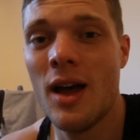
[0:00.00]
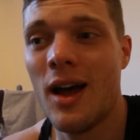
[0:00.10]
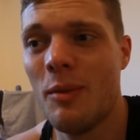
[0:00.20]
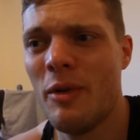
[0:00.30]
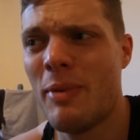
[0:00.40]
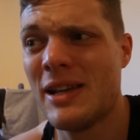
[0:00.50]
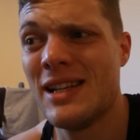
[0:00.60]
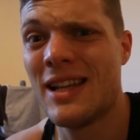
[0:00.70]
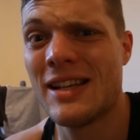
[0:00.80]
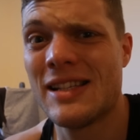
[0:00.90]
Uh, we've
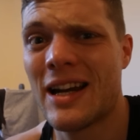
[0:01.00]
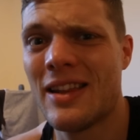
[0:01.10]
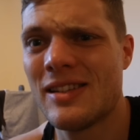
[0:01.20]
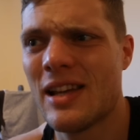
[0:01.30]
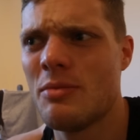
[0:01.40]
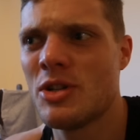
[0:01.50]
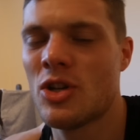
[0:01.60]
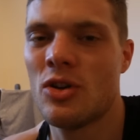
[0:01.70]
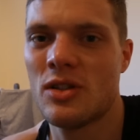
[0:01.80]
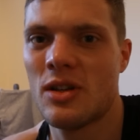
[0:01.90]
basically done exactly the same,
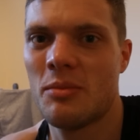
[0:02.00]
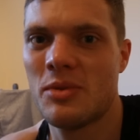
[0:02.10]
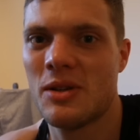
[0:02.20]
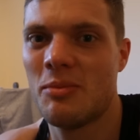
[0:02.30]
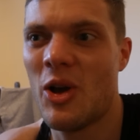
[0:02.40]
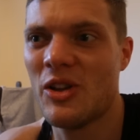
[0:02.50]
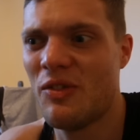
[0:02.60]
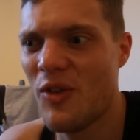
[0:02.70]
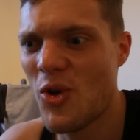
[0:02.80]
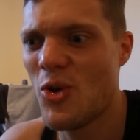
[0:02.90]
just cooked up some
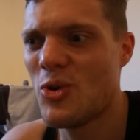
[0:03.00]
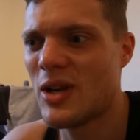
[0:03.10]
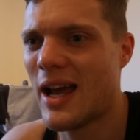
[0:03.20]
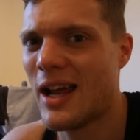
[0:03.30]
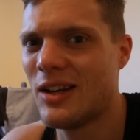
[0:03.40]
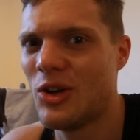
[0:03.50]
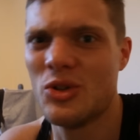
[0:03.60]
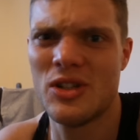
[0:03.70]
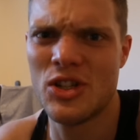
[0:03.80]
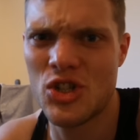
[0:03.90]
nice food and
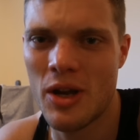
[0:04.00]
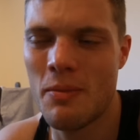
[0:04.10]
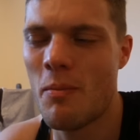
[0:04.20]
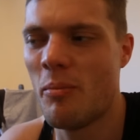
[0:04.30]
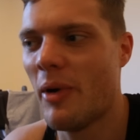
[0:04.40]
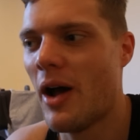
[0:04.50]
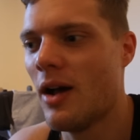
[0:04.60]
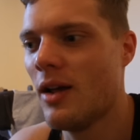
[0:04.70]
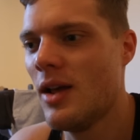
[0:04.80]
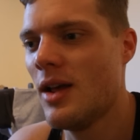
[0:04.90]
gone to the gym,
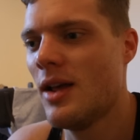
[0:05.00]
but